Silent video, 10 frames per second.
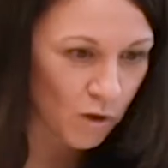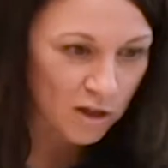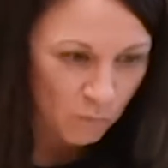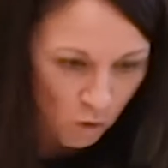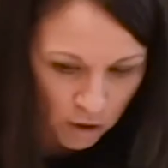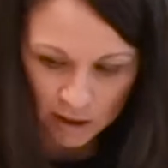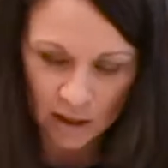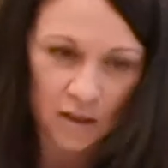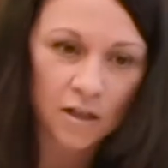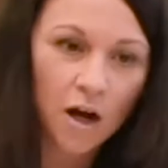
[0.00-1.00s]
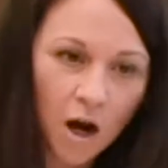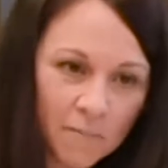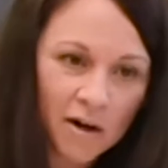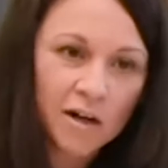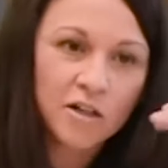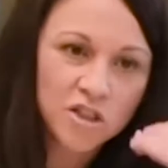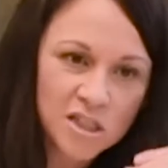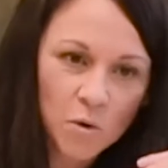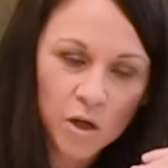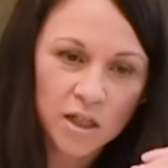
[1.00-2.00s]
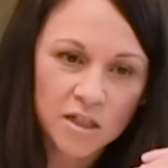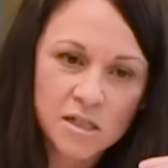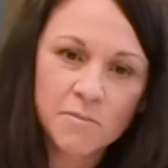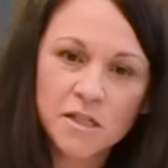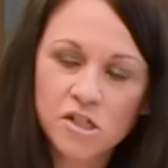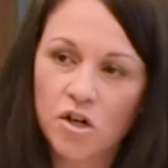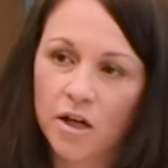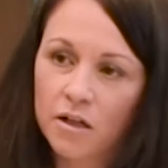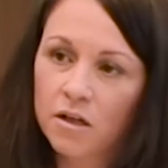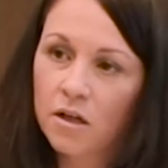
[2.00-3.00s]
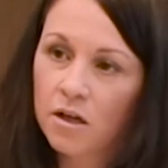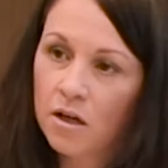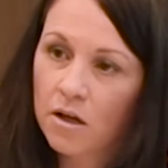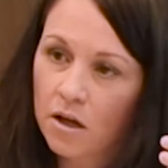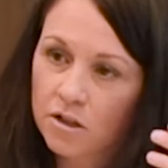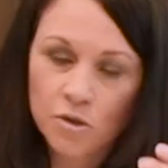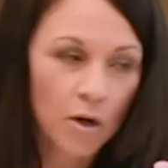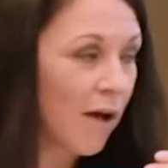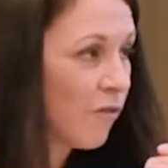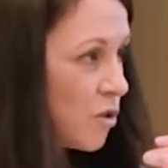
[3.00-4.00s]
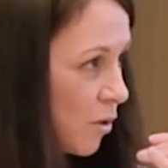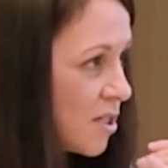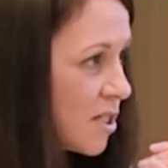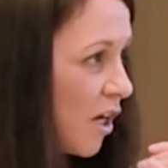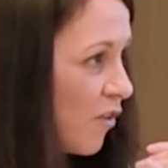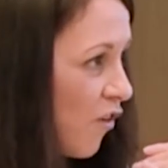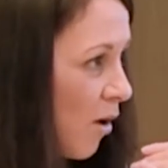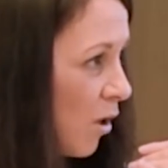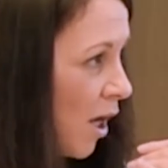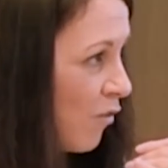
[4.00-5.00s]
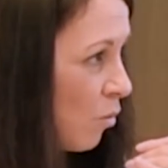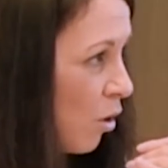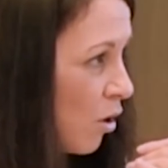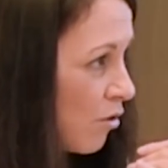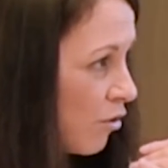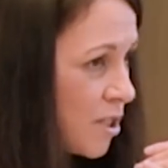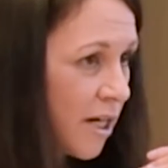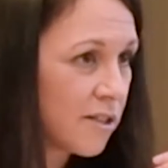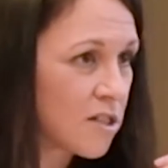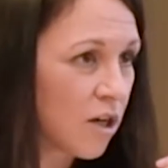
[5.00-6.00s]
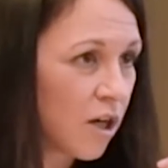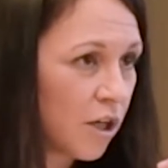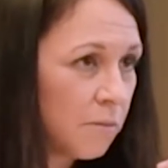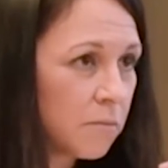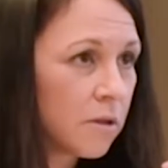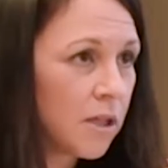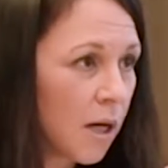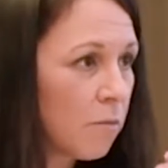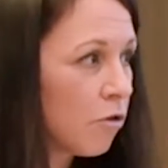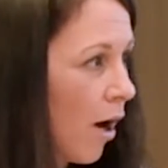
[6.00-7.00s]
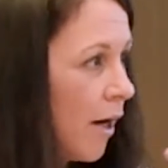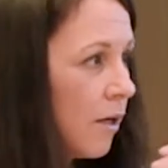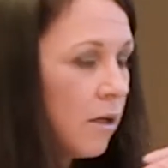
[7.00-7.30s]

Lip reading: when they're walking in, hi Mary, just walking into Smith Street. Do you want to stay on the phone while I have a walk through? Tenant's not home? Yep, great.